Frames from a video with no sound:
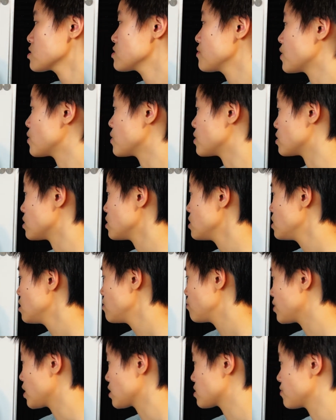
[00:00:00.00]
That's a
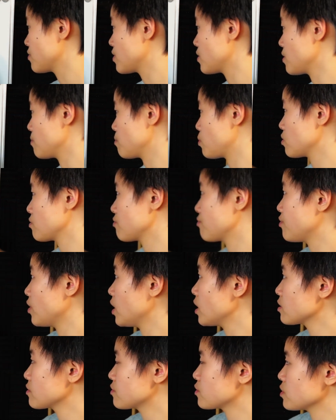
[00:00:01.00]
very
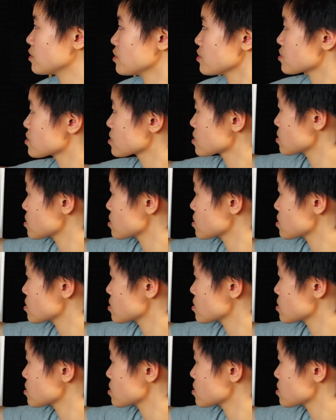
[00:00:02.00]
important find for